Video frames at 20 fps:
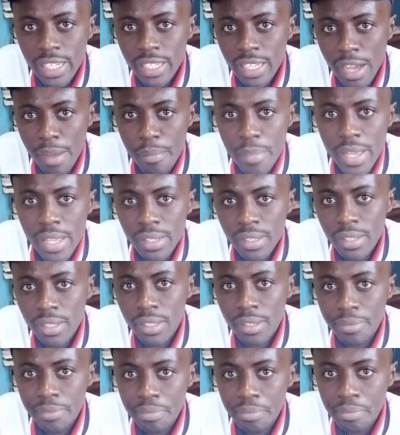
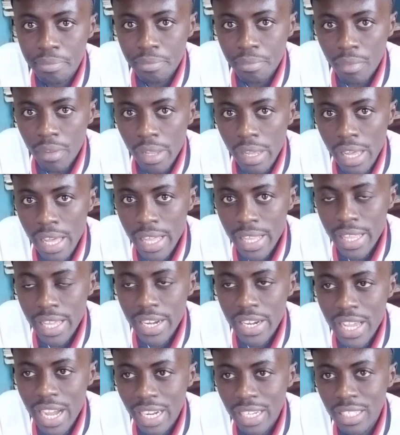determines
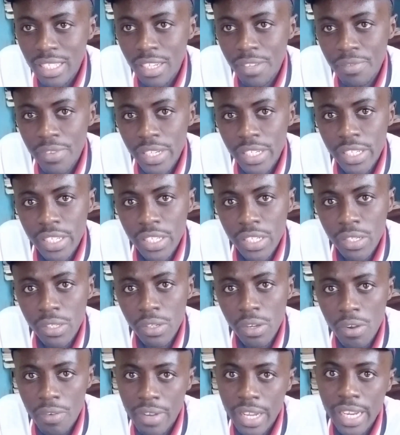the
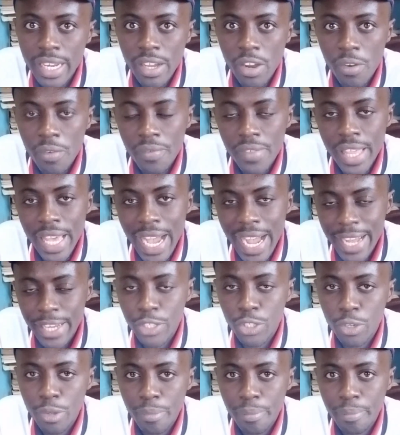reactivity of the
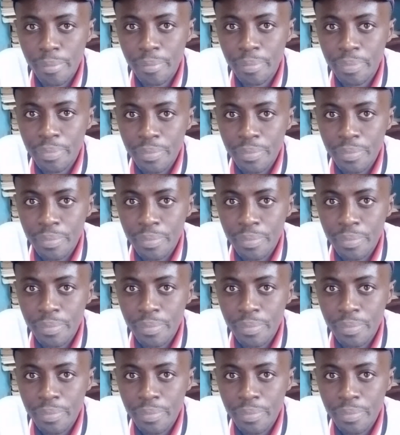atom,